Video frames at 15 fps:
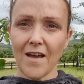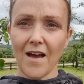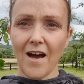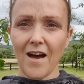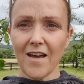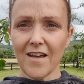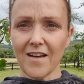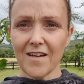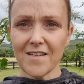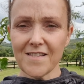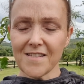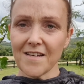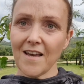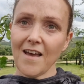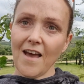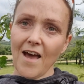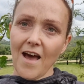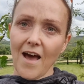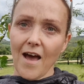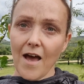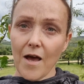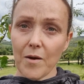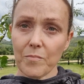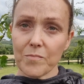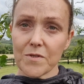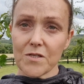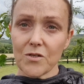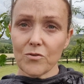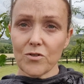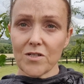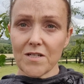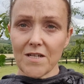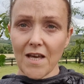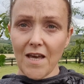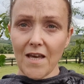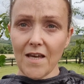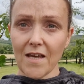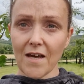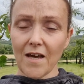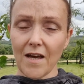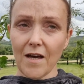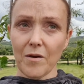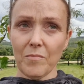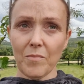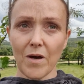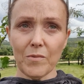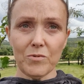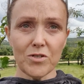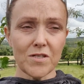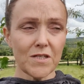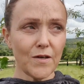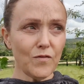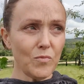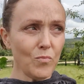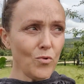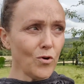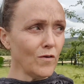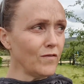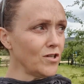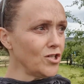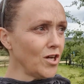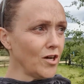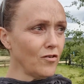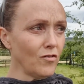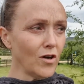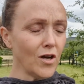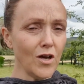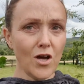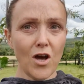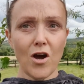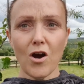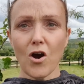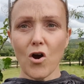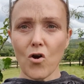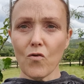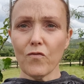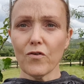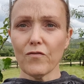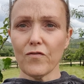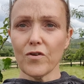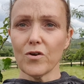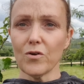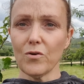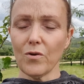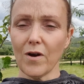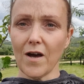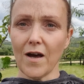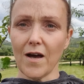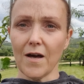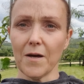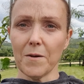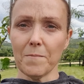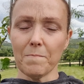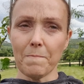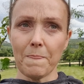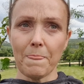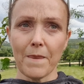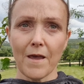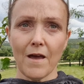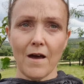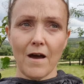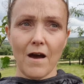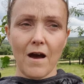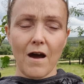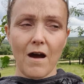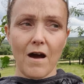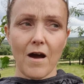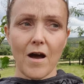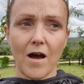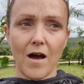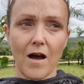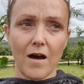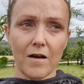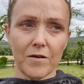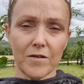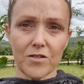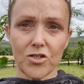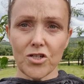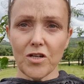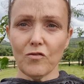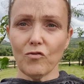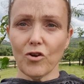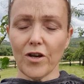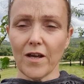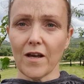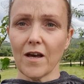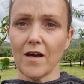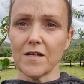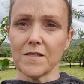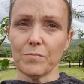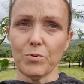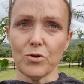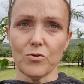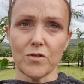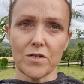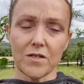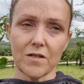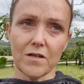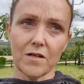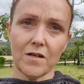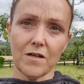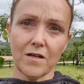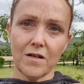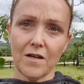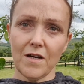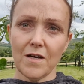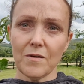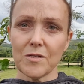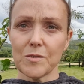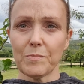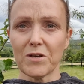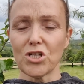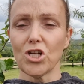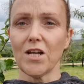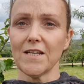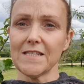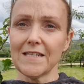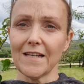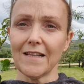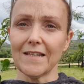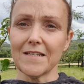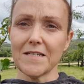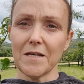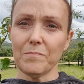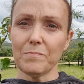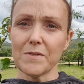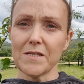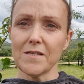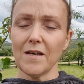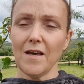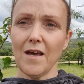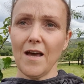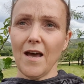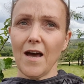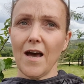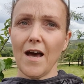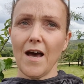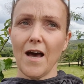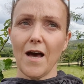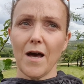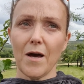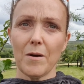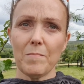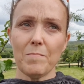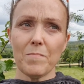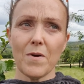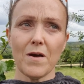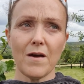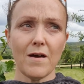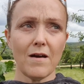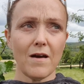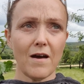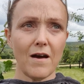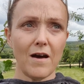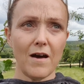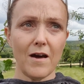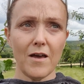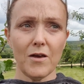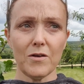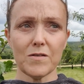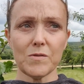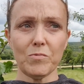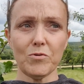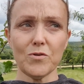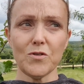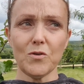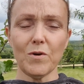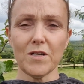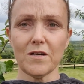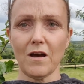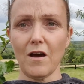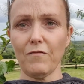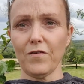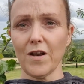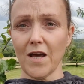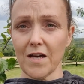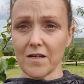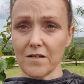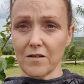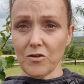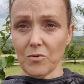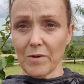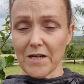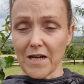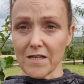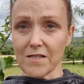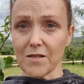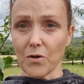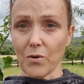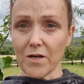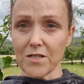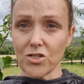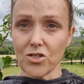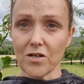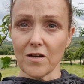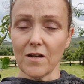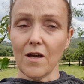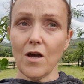Hi guys. So today I'm just giving more of a general overview on chi running as opposed to specialized little tips. Um, I suppose you might often might ask the question,